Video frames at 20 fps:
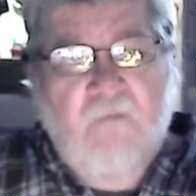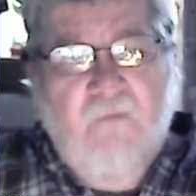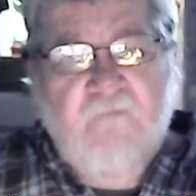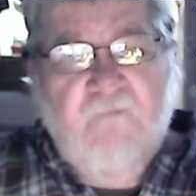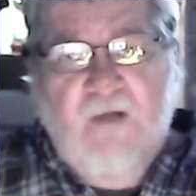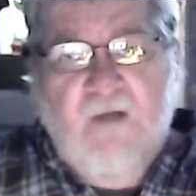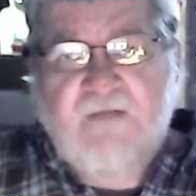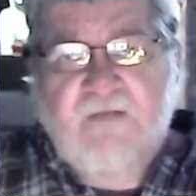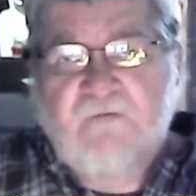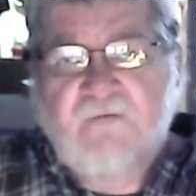
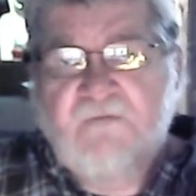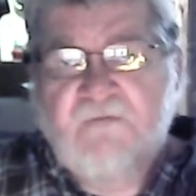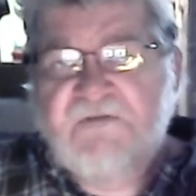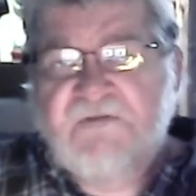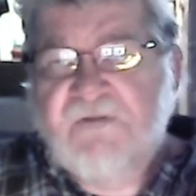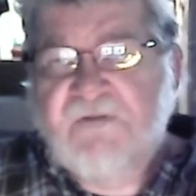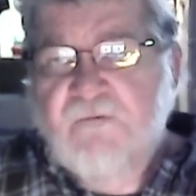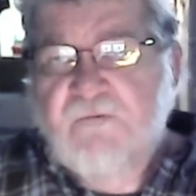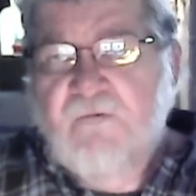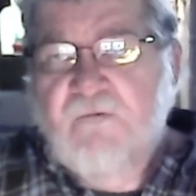like their
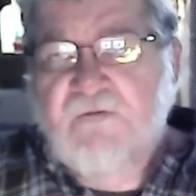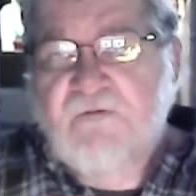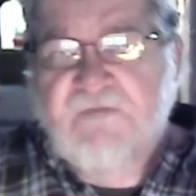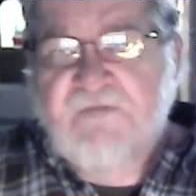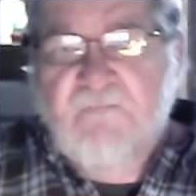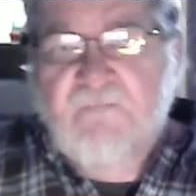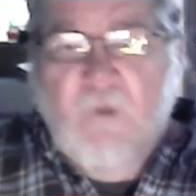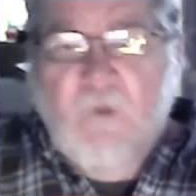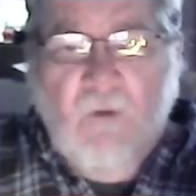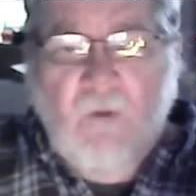screws and
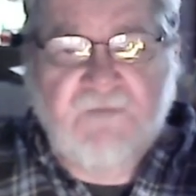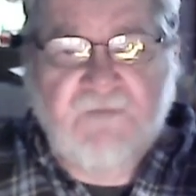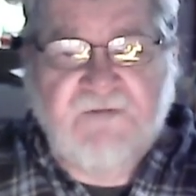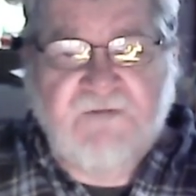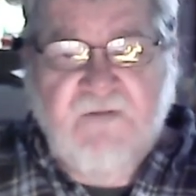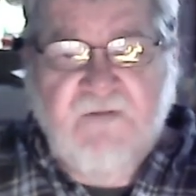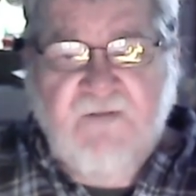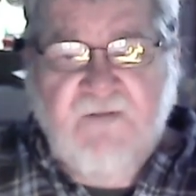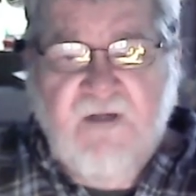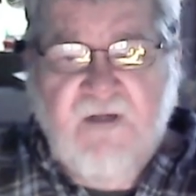bolts
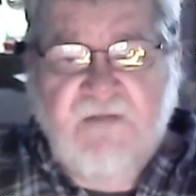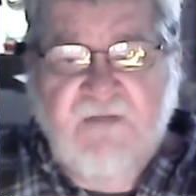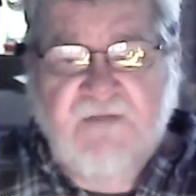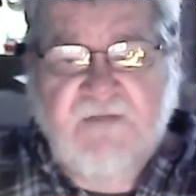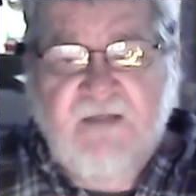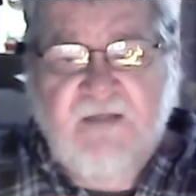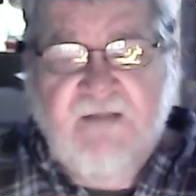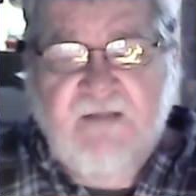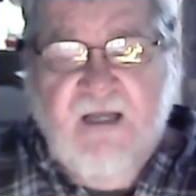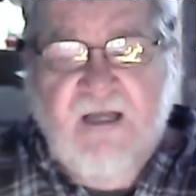and things
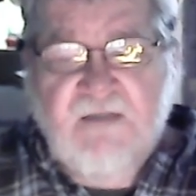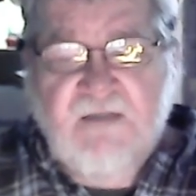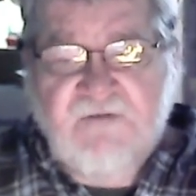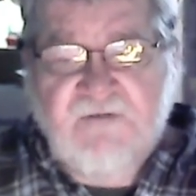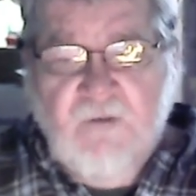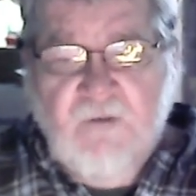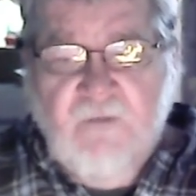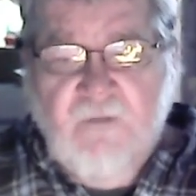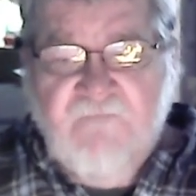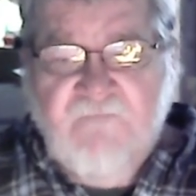like that.
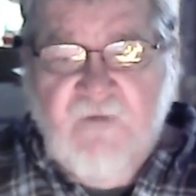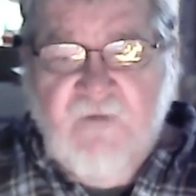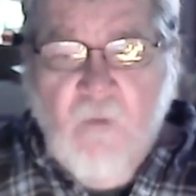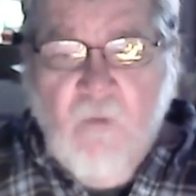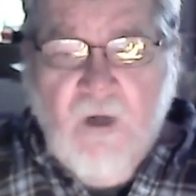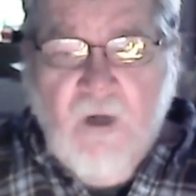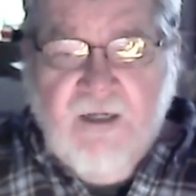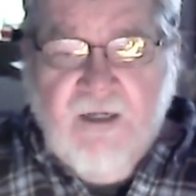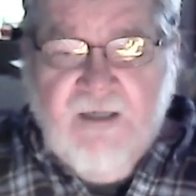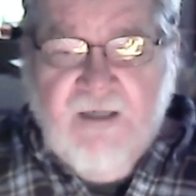So if you
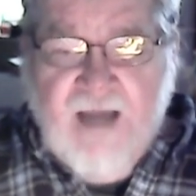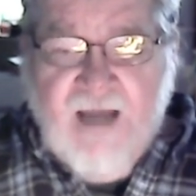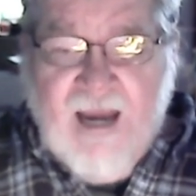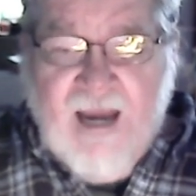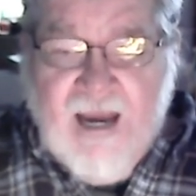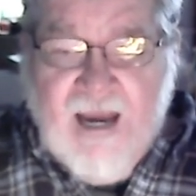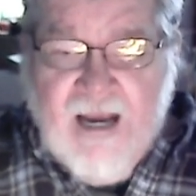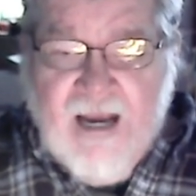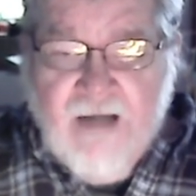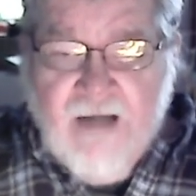wanted
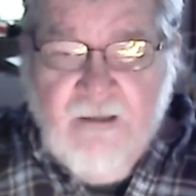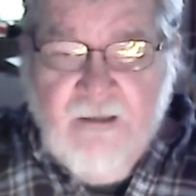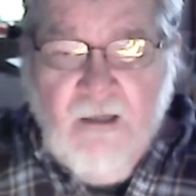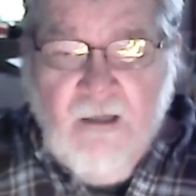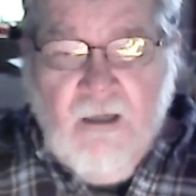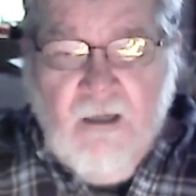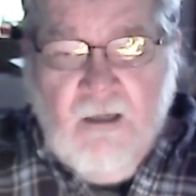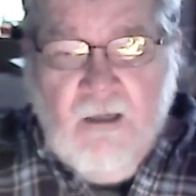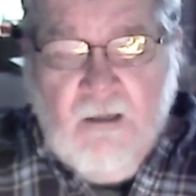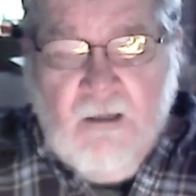to add
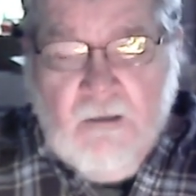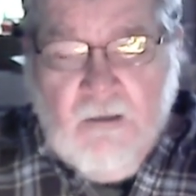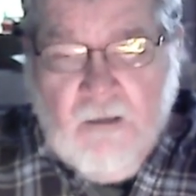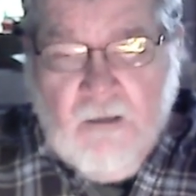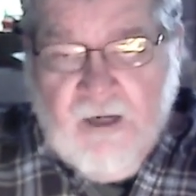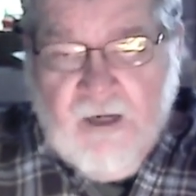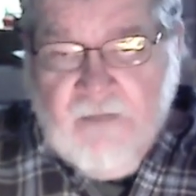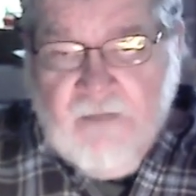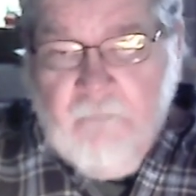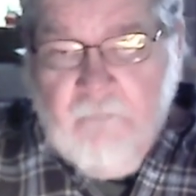
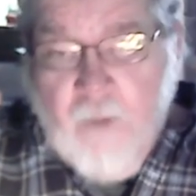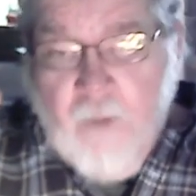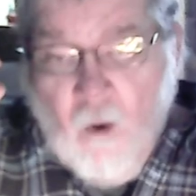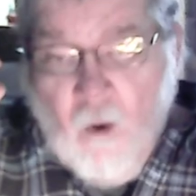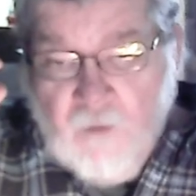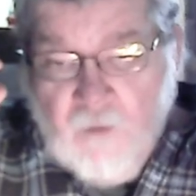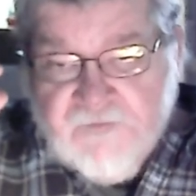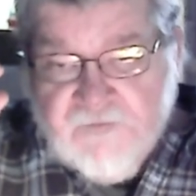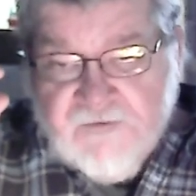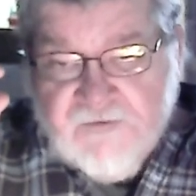like
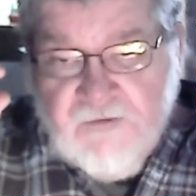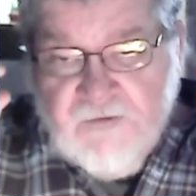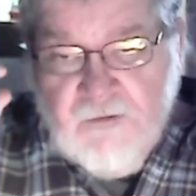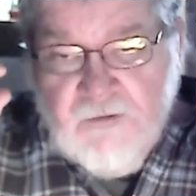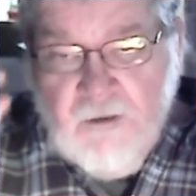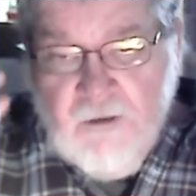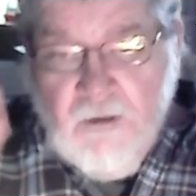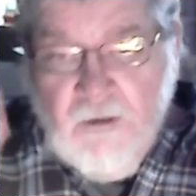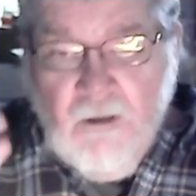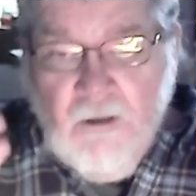bolts
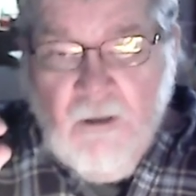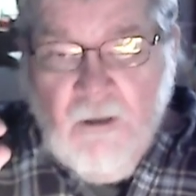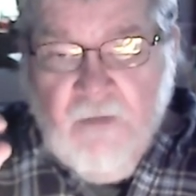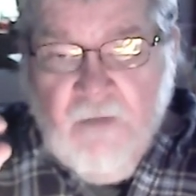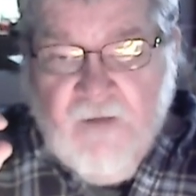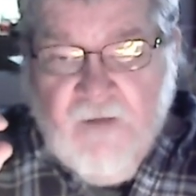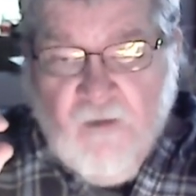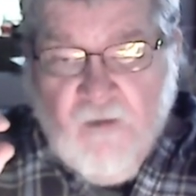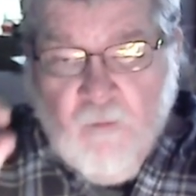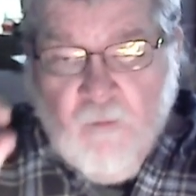
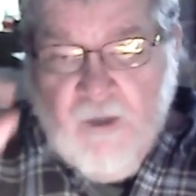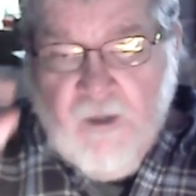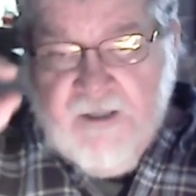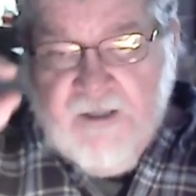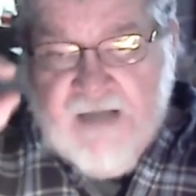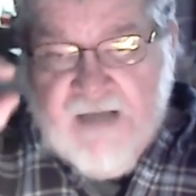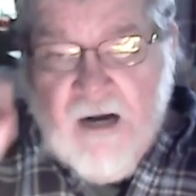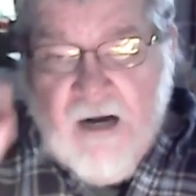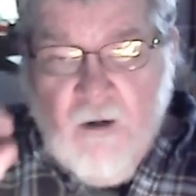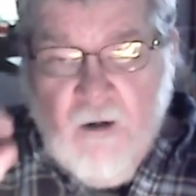that run
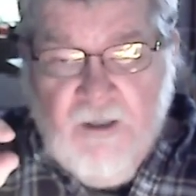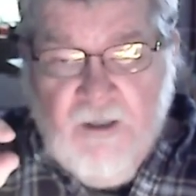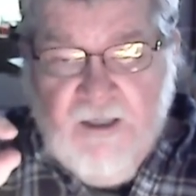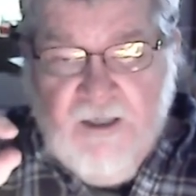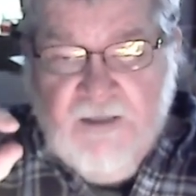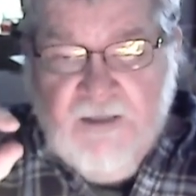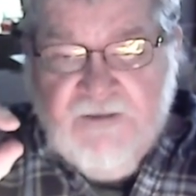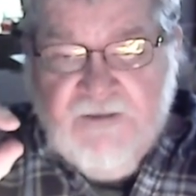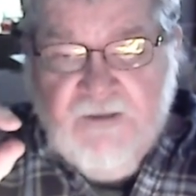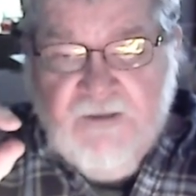down
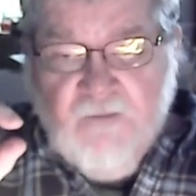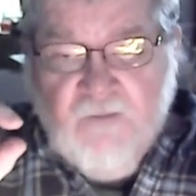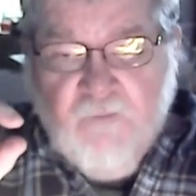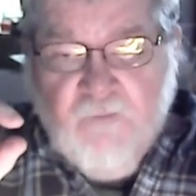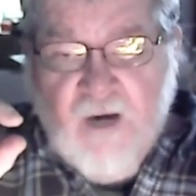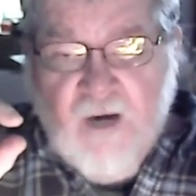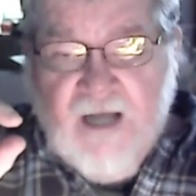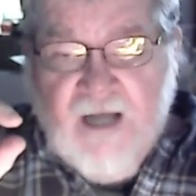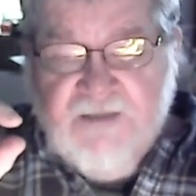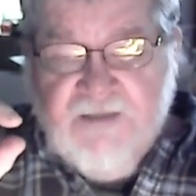into your
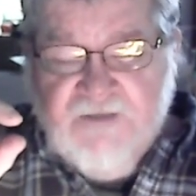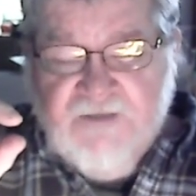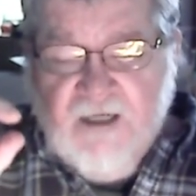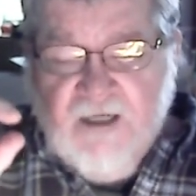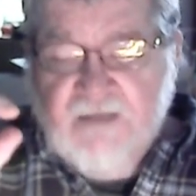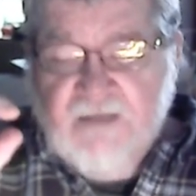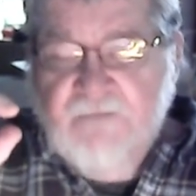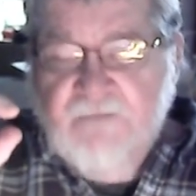project,